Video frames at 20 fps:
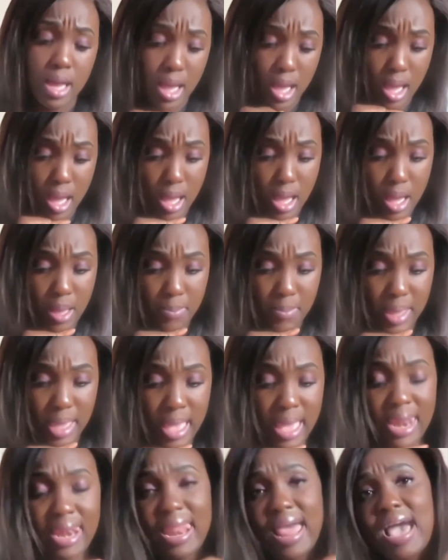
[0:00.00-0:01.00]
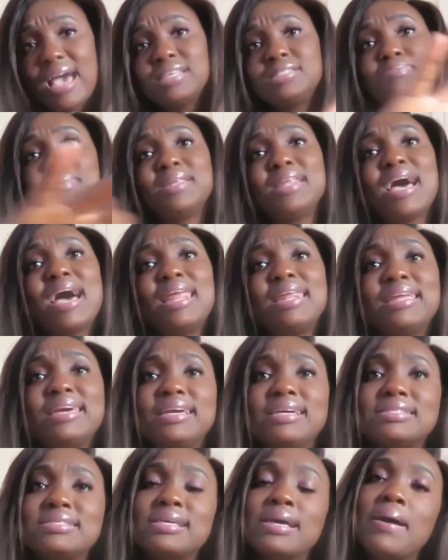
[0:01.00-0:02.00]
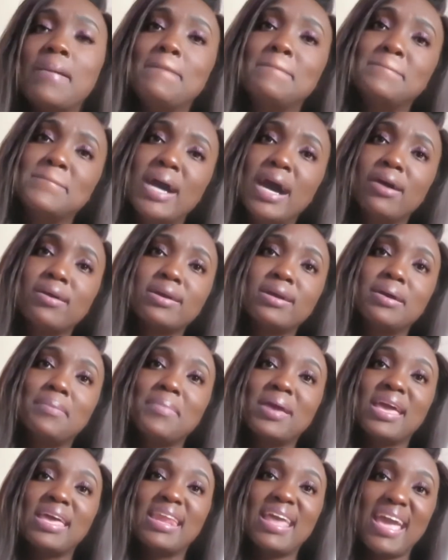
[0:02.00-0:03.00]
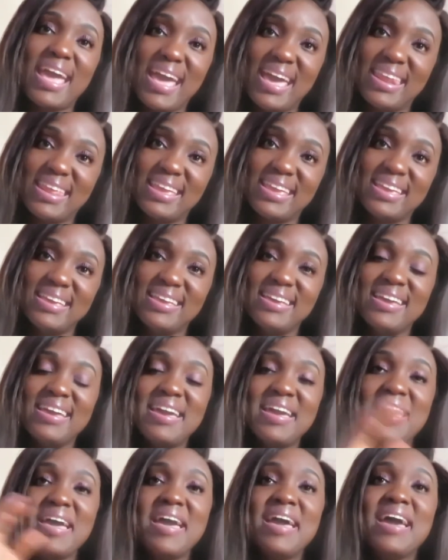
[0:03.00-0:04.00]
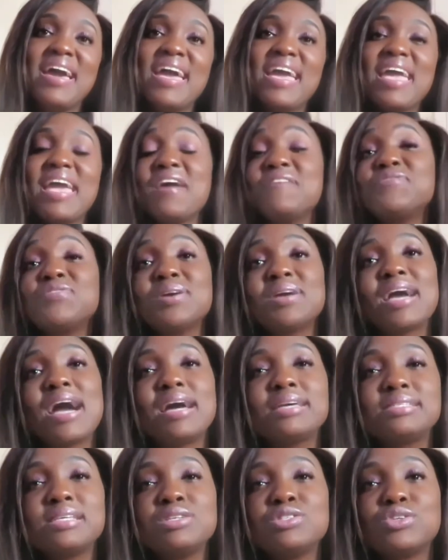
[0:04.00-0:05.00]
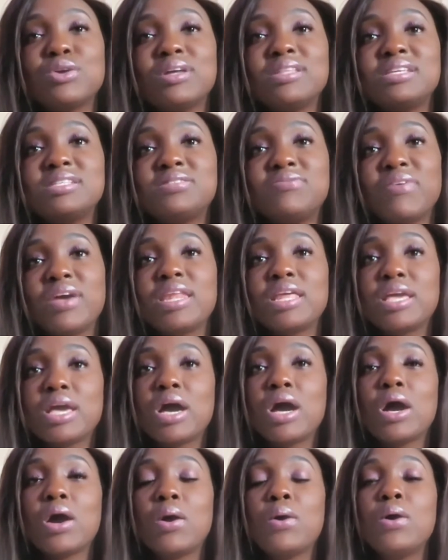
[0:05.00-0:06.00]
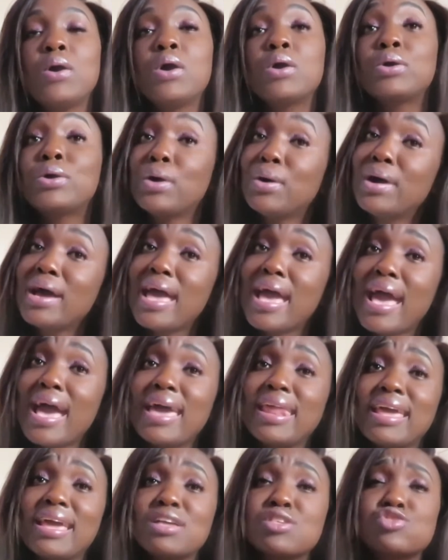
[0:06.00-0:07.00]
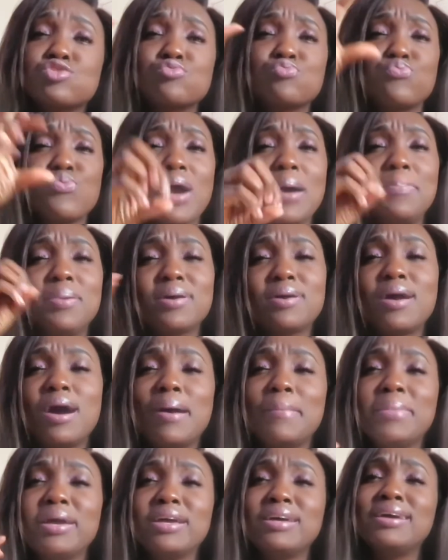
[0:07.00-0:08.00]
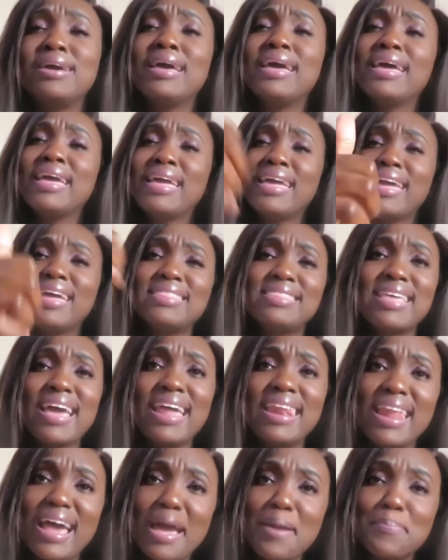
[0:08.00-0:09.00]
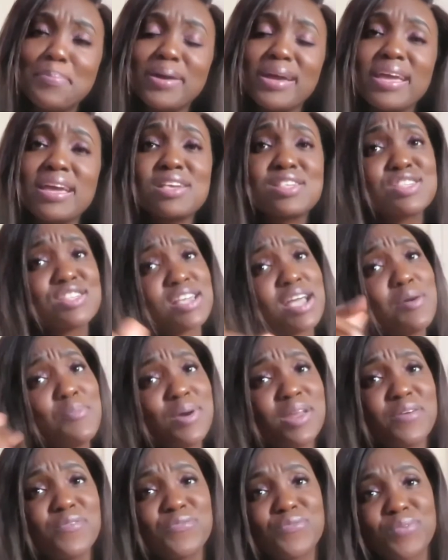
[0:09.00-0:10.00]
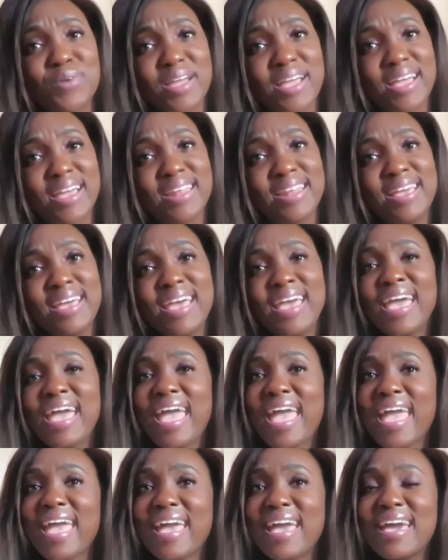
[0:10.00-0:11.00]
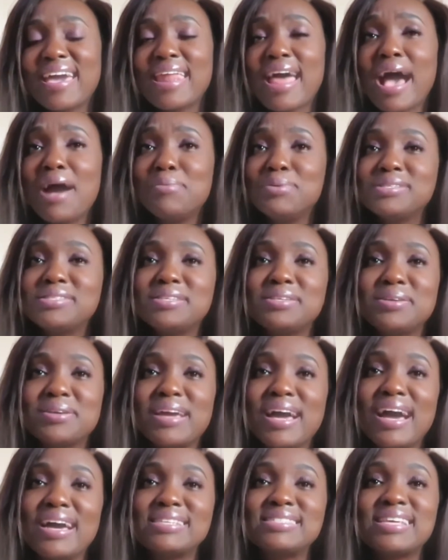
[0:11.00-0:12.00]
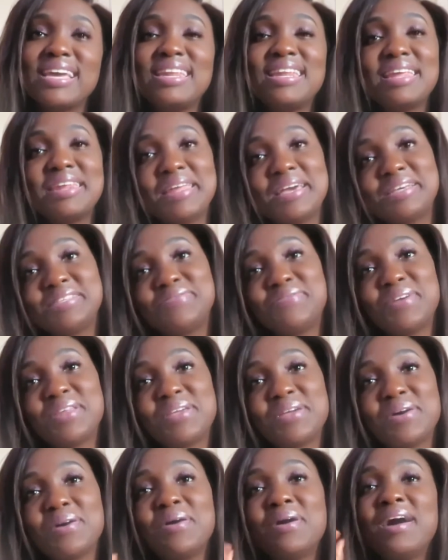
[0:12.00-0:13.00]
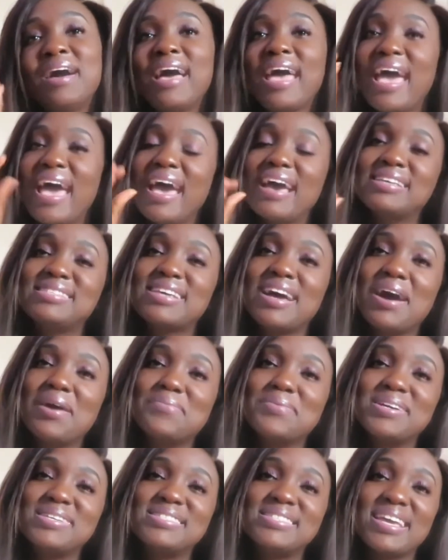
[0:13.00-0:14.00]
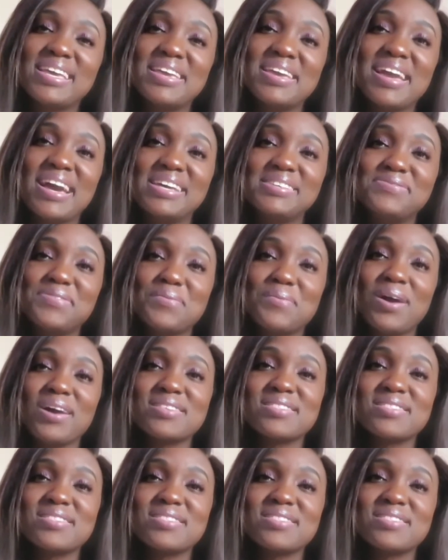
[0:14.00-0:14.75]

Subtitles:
And last but not least, Malcolm and Eddie. If you guys enjoyed this video, go ahead and drop a comment, hit that like button, share with a friend, and I will see you guys in the next video. As always, thank you guys for watching.